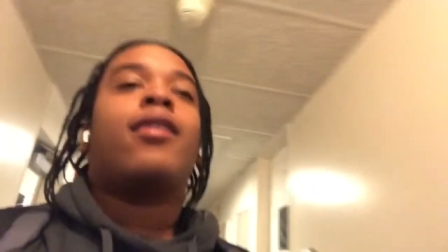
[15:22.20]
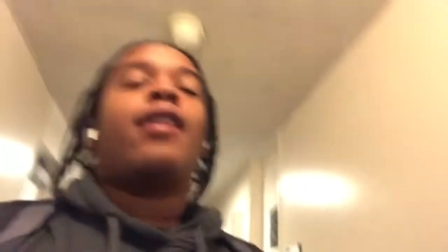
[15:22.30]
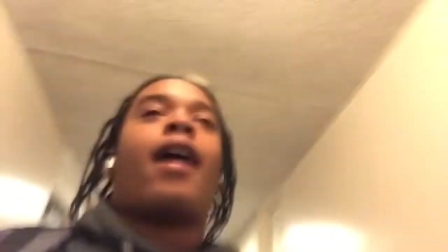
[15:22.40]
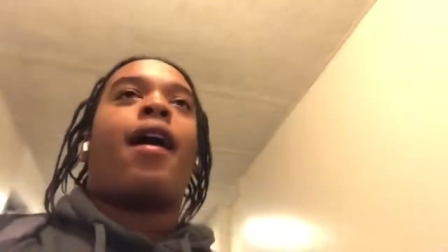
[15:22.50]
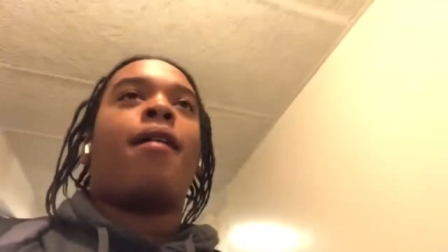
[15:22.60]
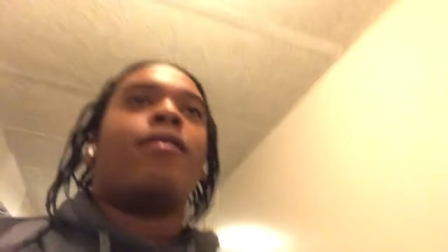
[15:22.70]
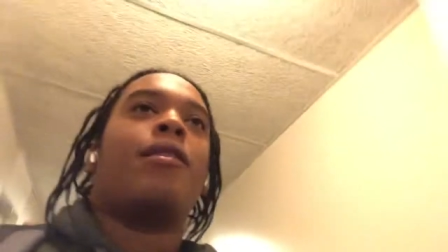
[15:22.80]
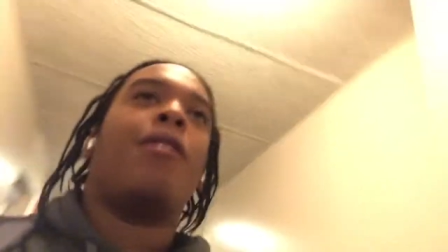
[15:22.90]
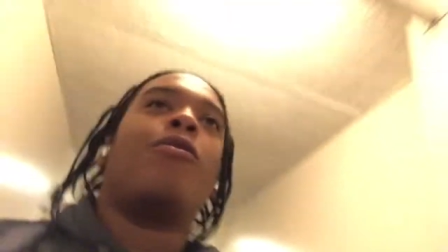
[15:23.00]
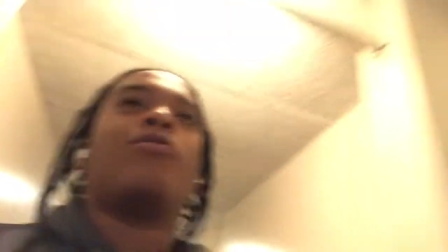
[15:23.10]
that
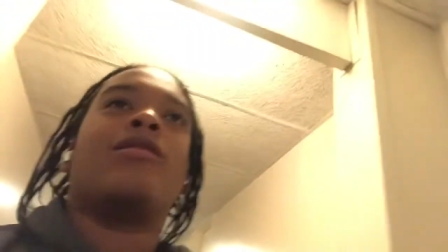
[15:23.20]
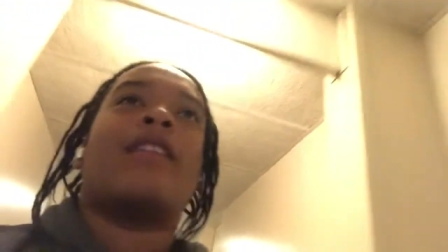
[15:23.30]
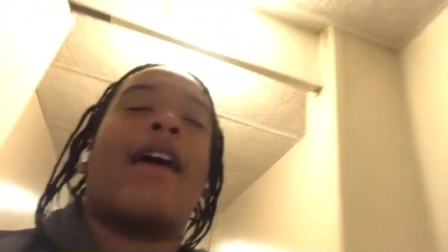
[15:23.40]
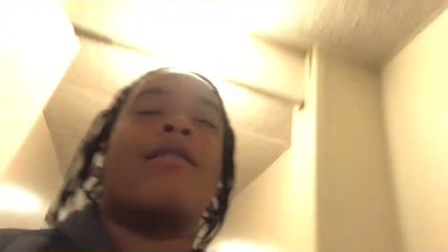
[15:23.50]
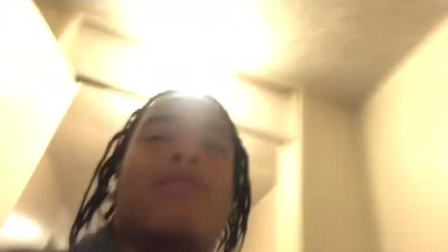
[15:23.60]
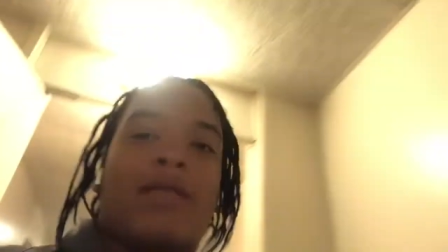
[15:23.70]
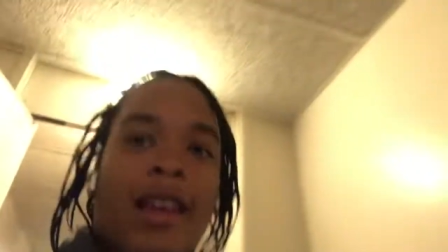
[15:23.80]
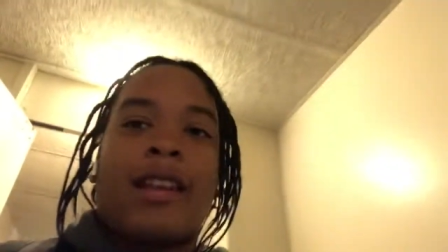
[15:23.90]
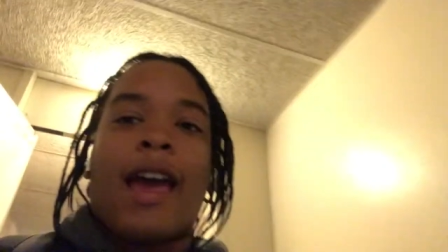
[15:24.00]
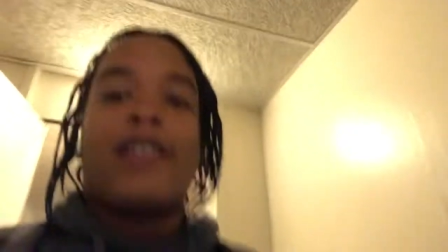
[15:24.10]

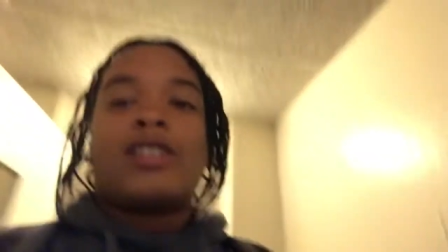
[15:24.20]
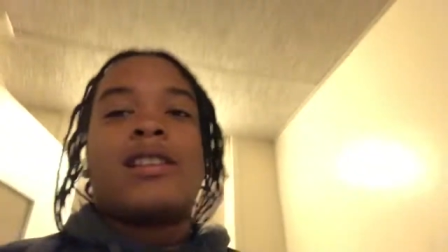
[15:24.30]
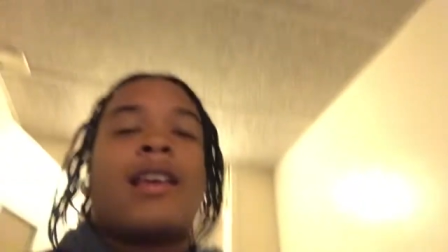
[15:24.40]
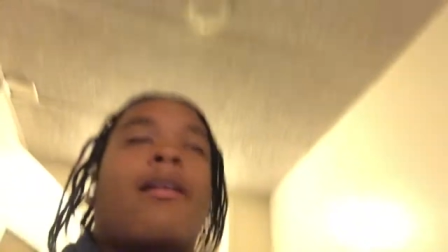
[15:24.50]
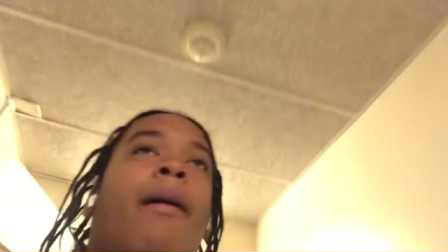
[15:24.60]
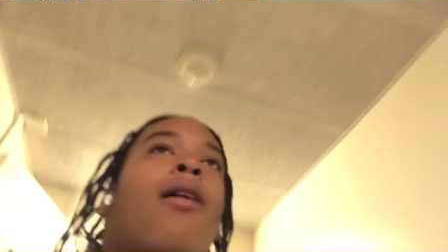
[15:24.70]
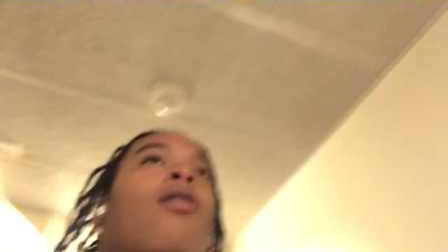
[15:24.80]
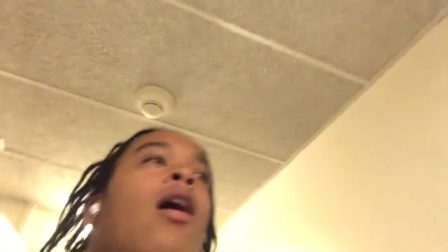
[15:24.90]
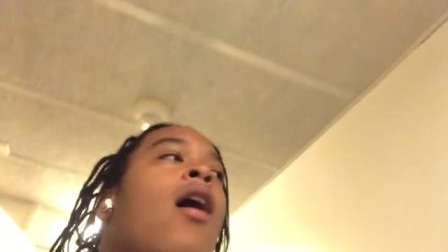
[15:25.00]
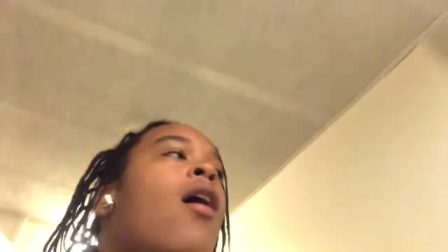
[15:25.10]
thing that I just said about
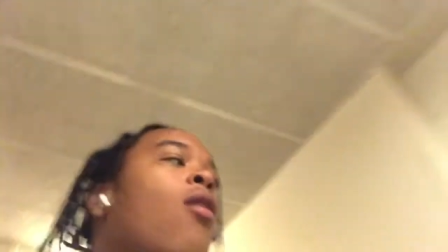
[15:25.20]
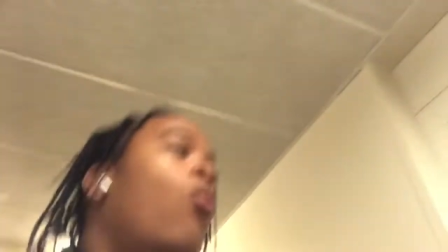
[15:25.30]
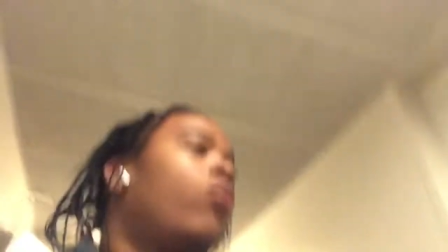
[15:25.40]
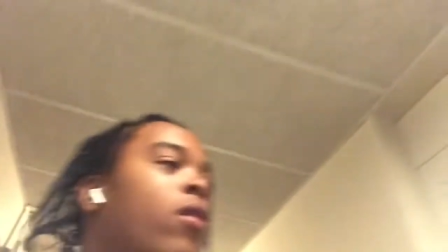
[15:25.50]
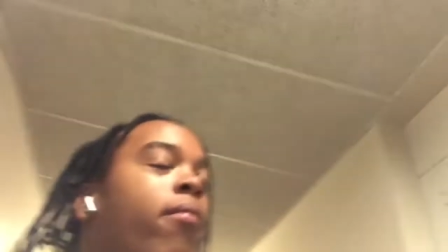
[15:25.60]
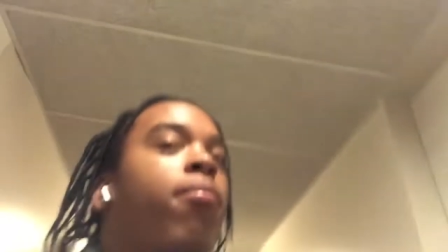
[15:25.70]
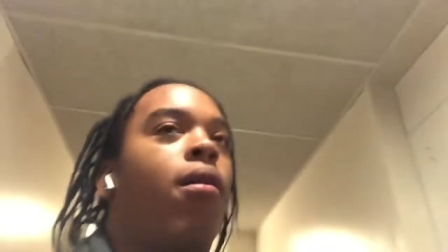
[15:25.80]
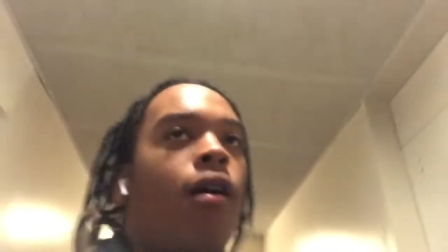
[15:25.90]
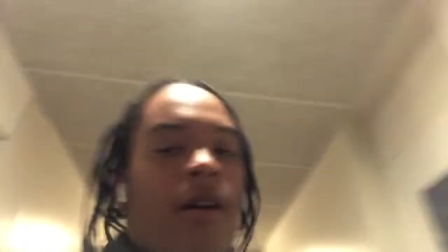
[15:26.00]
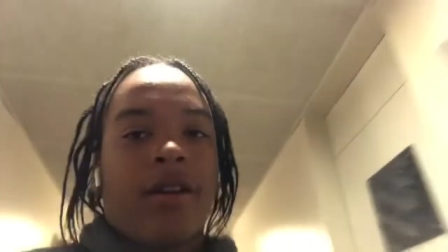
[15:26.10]
all them
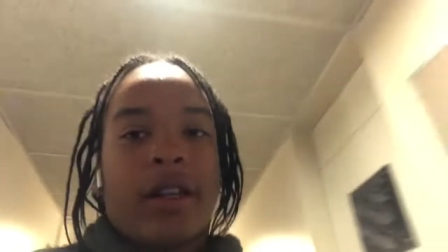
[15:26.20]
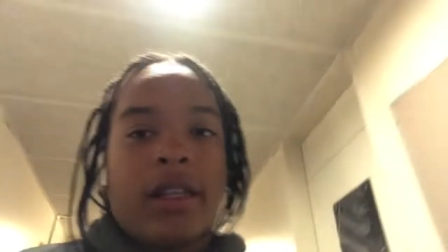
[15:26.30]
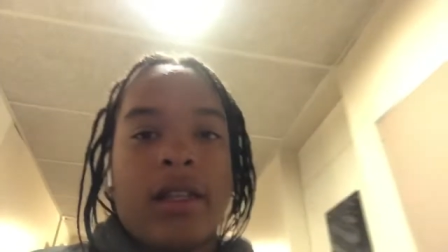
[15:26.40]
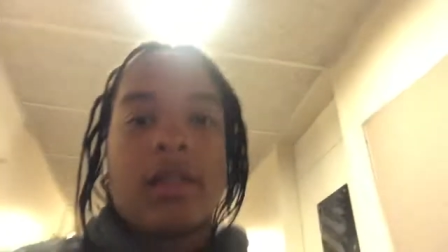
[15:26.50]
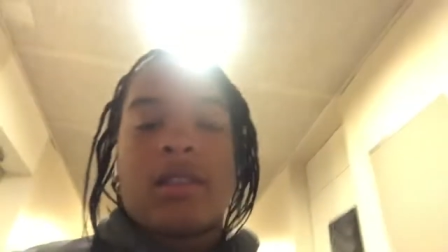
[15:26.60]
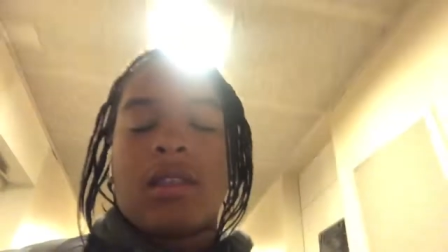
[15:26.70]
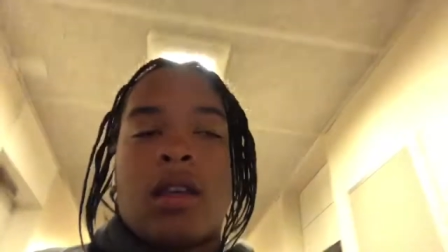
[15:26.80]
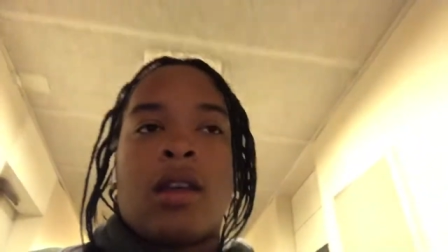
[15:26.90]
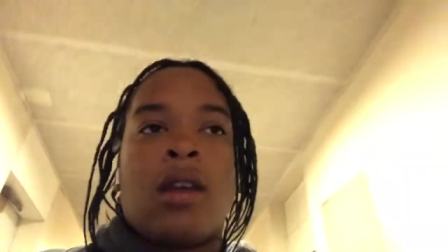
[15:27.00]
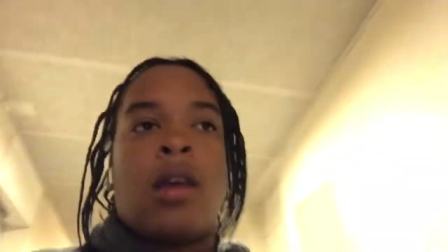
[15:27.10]
parties,
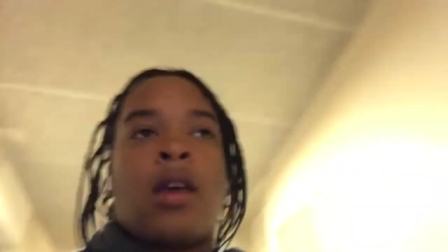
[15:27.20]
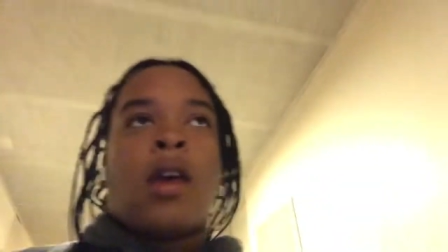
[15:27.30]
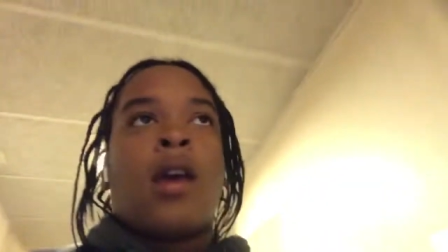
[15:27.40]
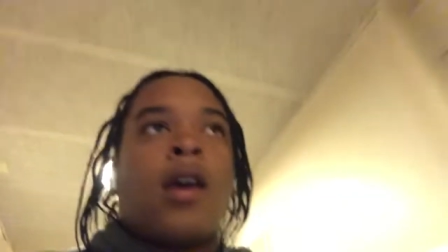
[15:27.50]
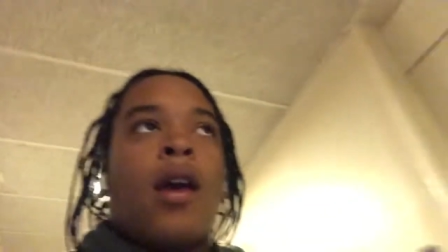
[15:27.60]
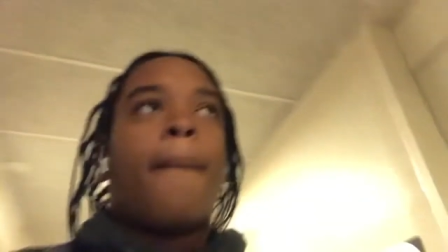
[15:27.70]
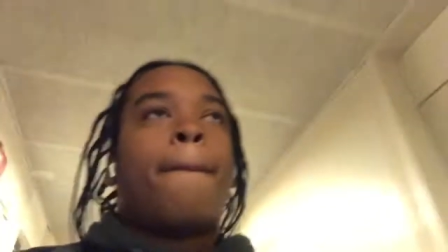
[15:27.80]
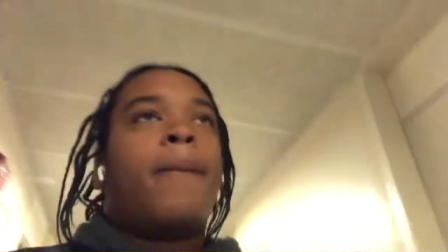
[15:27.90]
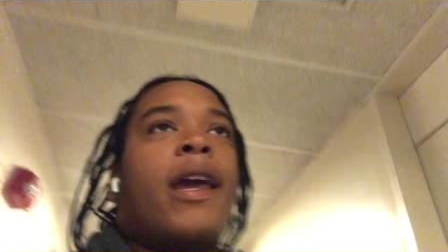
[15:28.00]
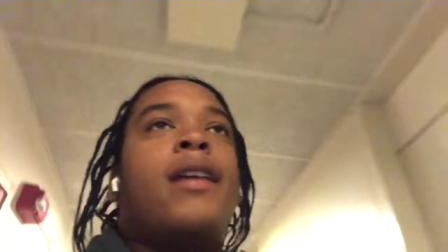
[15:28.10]

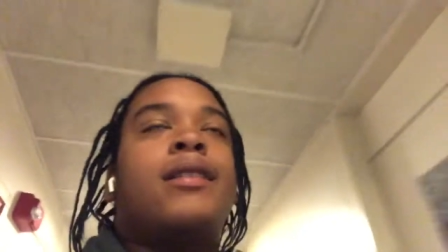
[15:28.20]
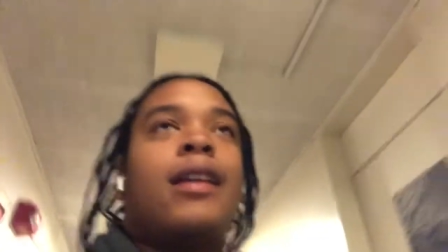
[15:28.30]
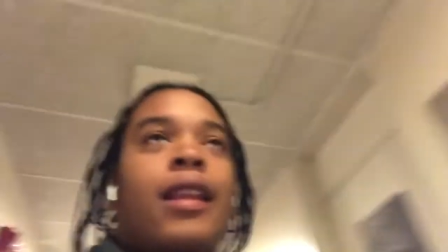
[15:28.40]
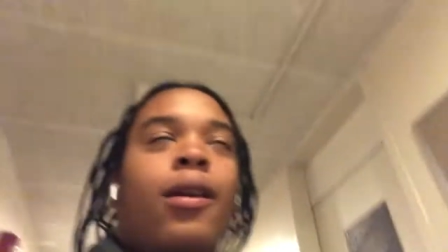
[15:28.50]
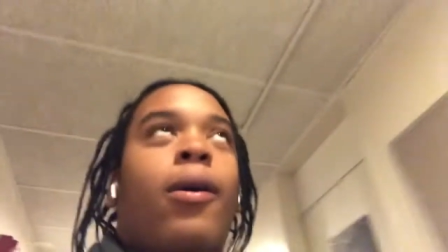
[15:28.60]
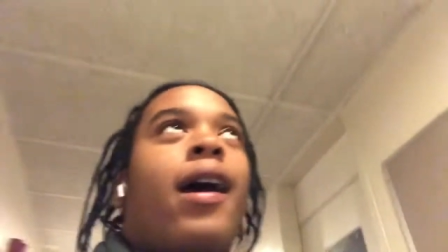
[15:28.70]
basically what